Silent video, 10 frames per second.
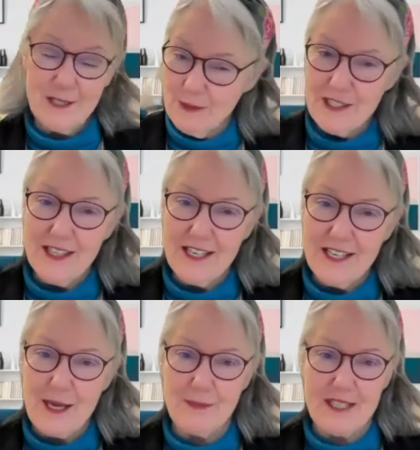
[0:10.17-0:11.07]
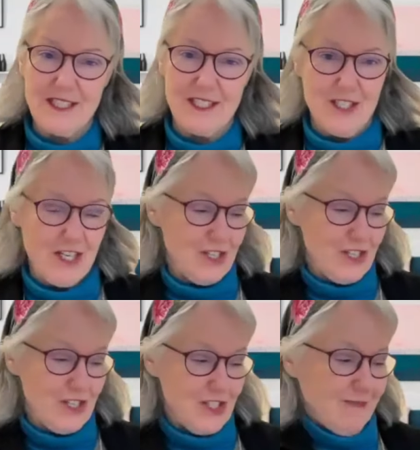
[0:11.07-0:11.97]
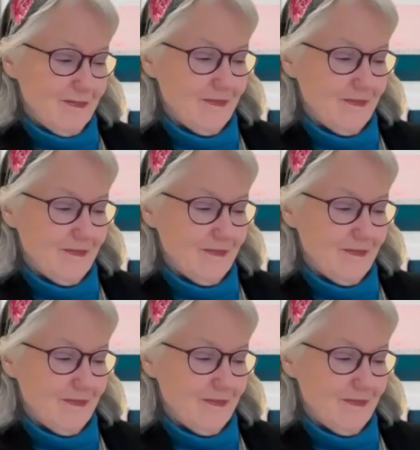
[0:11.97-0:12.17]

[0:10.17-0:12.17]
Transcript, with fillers: Be the Light meditation.